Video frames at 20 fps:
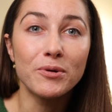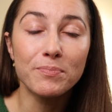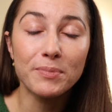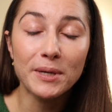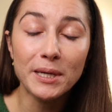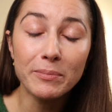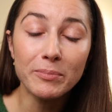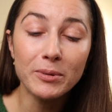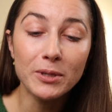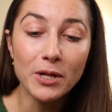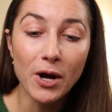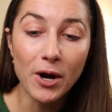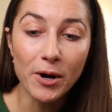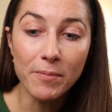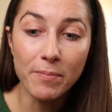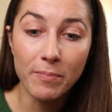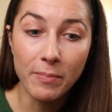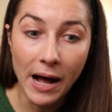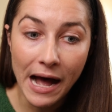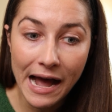People are
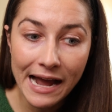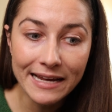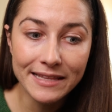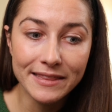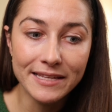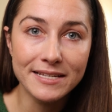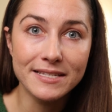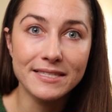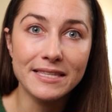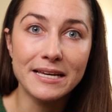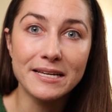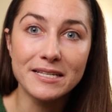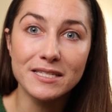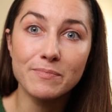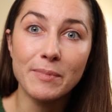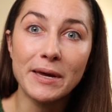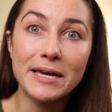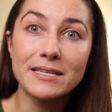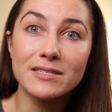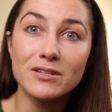buying these things
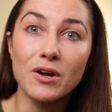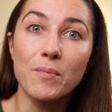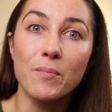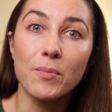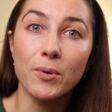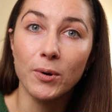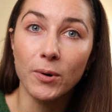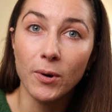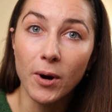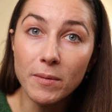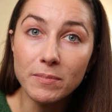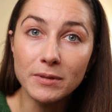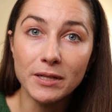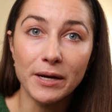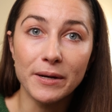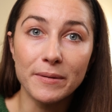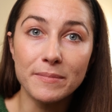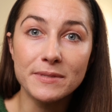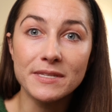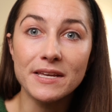based on
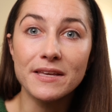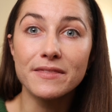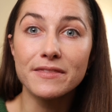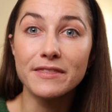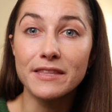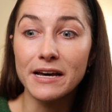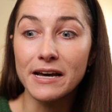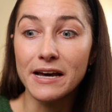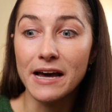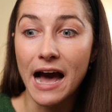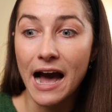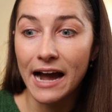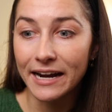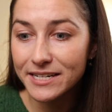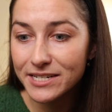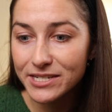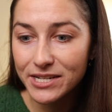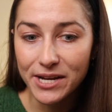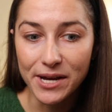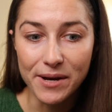problems, and the
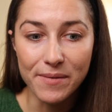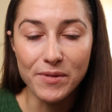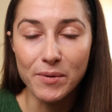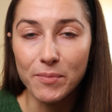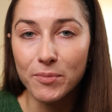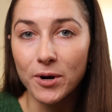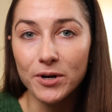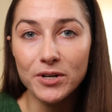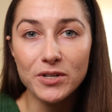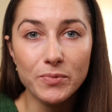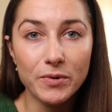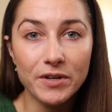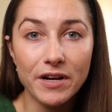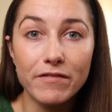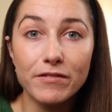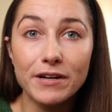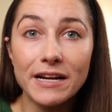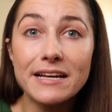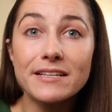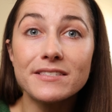item, the product,
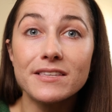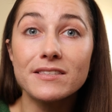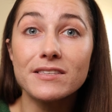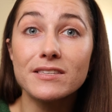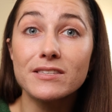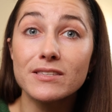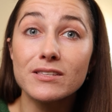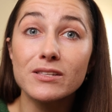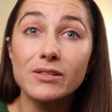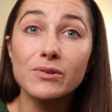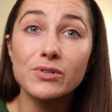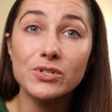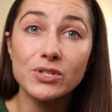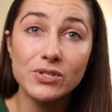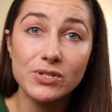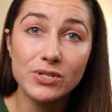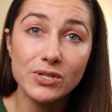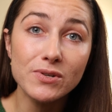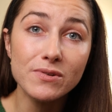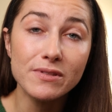whatever it is a
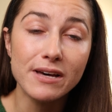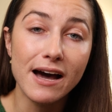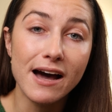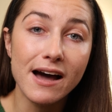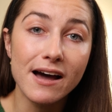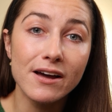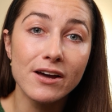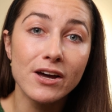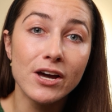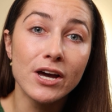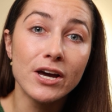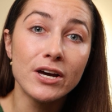solution to that.